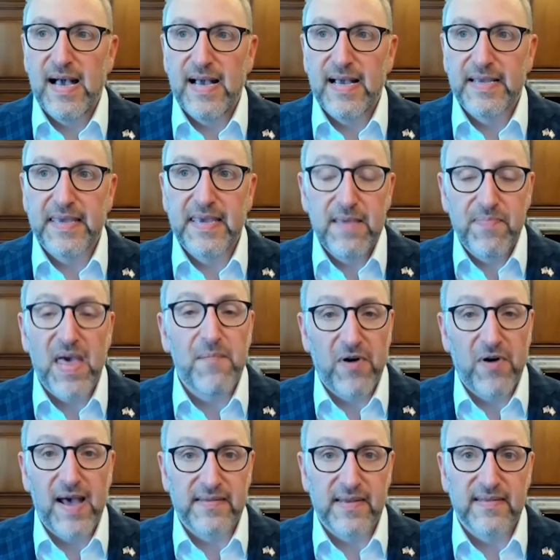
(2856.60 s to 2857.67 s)
keep that
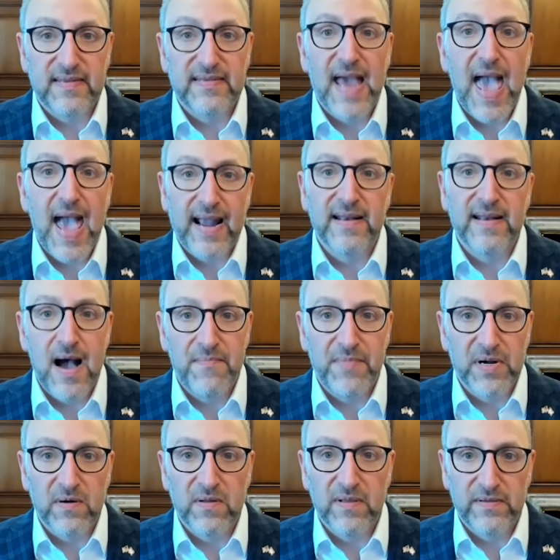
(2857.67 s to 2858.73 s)
process as
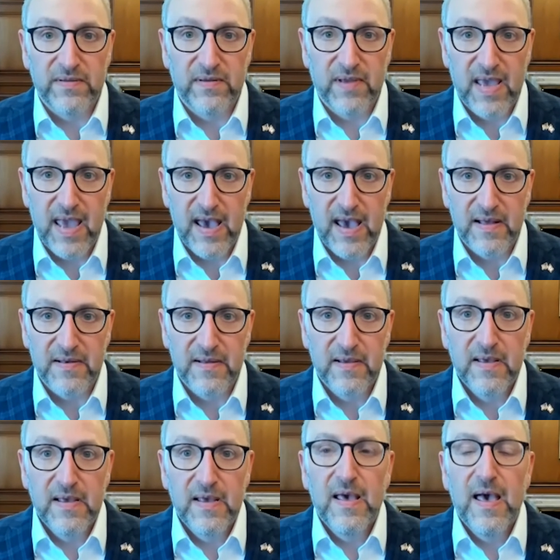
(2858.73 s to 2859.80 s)
economical as you can.
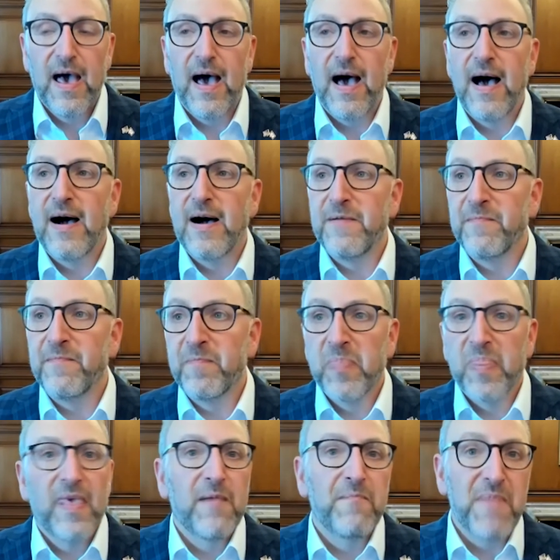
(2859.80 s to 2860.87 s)

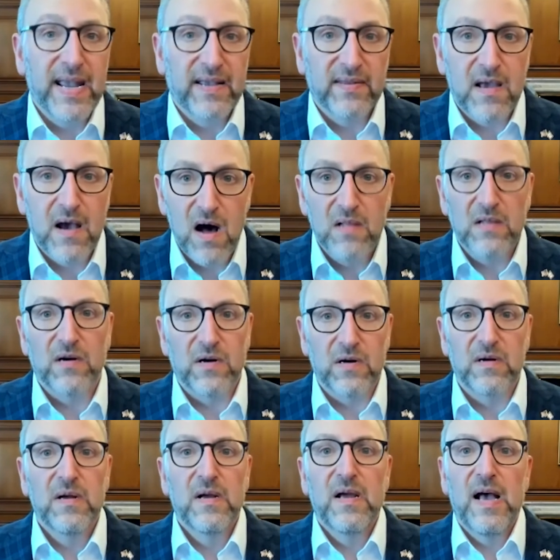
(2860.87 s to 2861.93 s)
It makes
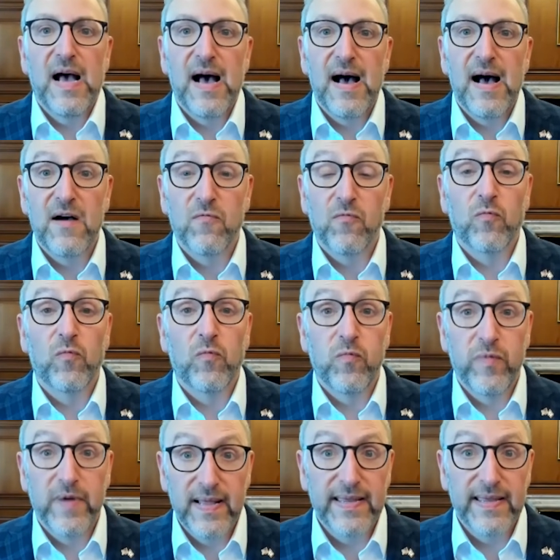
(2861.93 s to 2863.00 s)
color
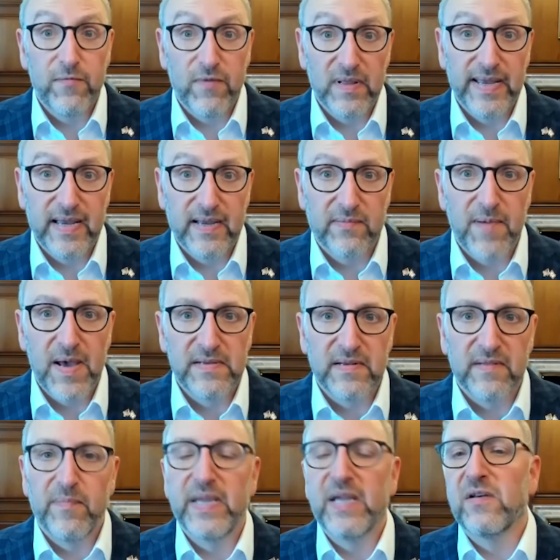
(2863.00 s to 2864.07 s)
really, really
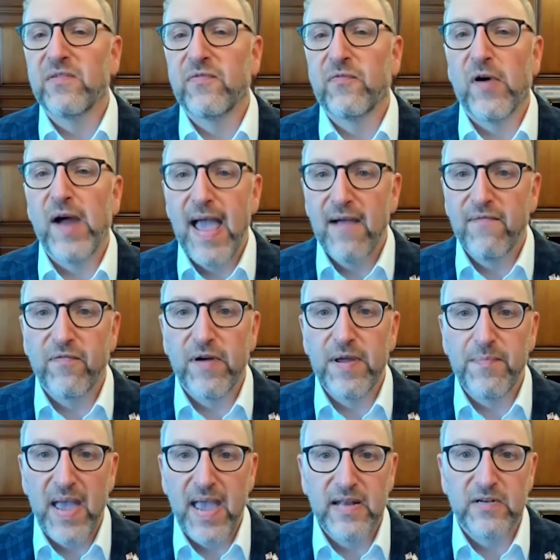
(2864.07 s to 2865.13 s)
expensive because for every
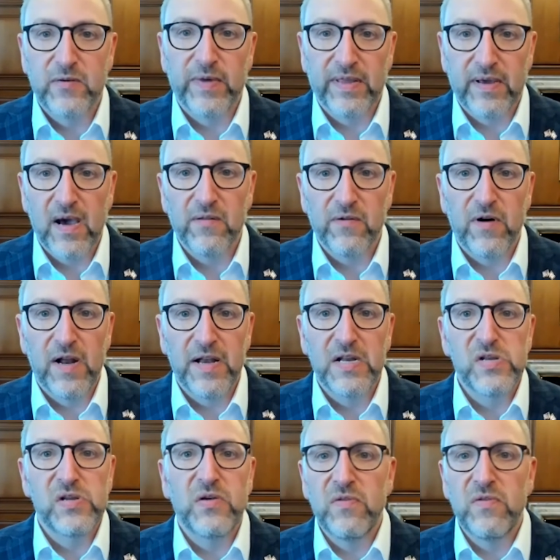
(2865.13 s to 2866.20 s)
page with color on
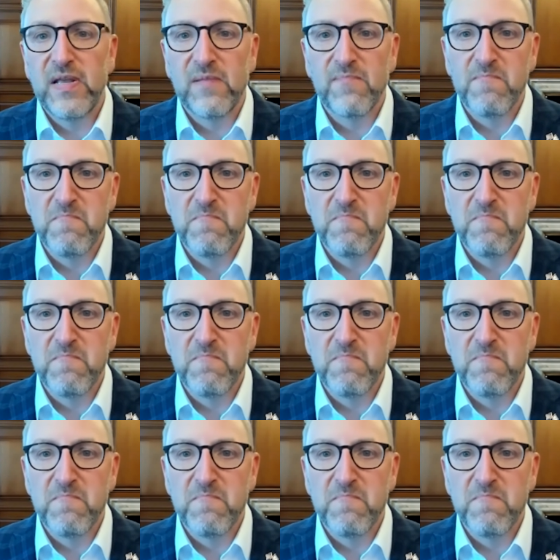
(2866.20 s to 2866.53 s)
it, you need